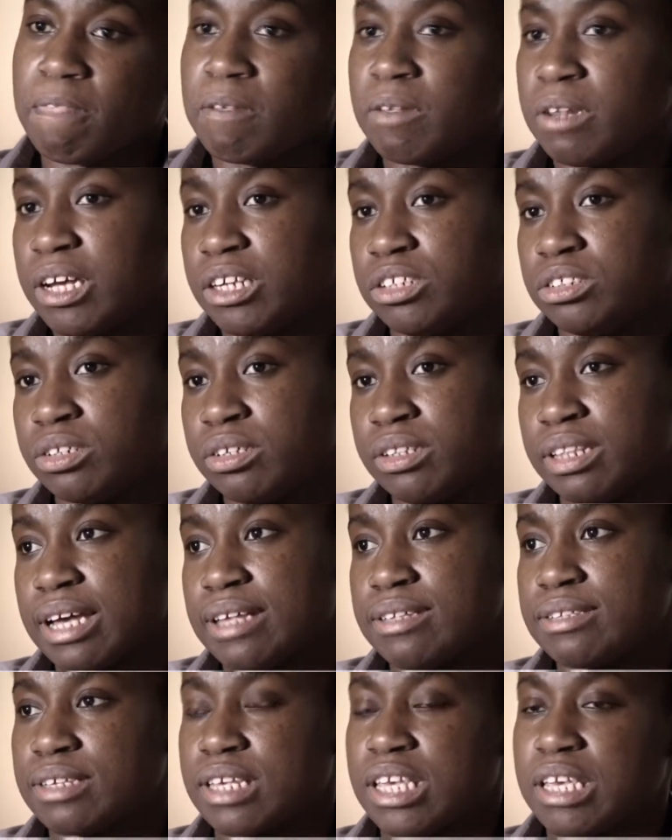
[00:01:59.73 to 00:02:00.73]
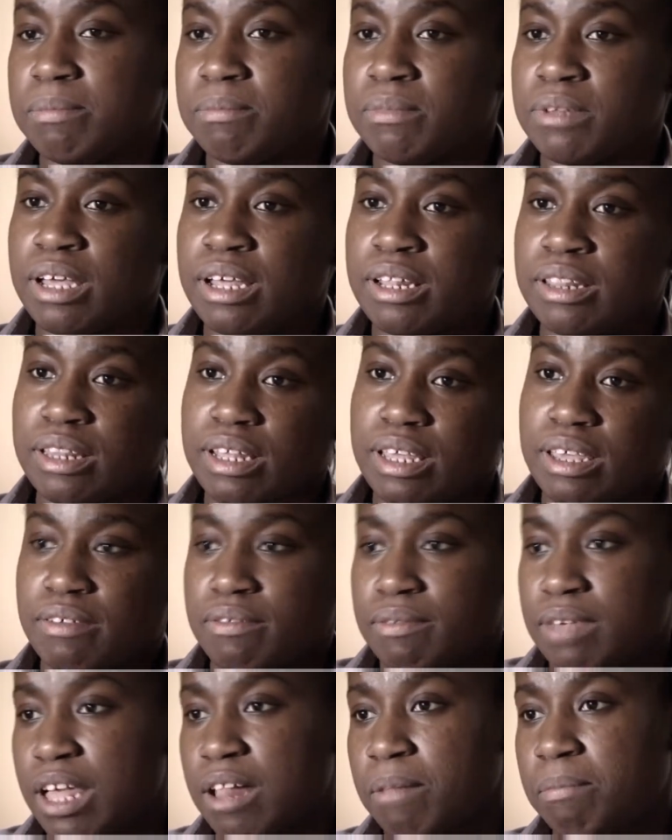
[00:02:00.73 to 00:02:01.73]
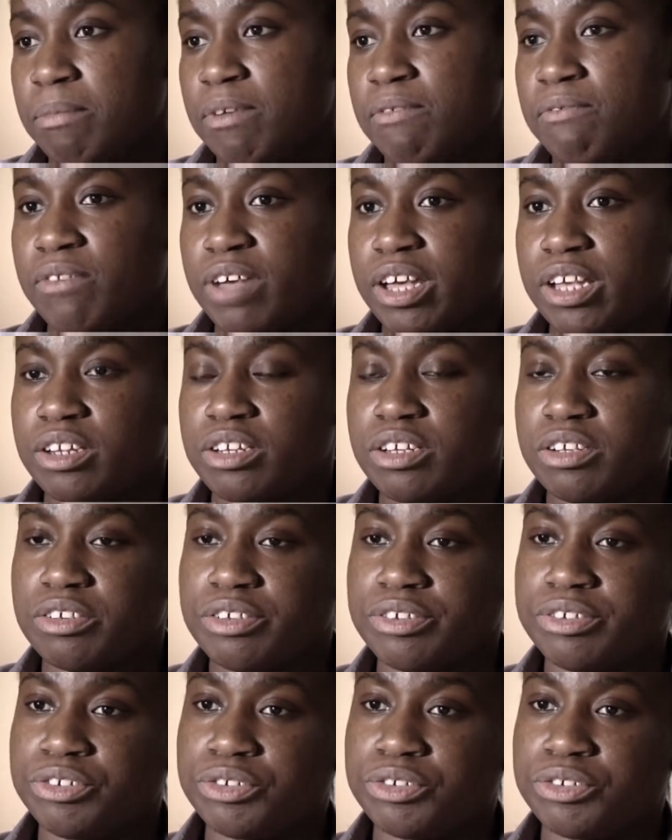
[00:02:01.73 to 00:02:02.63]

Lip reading: And I joined that scheme, and they helped me find a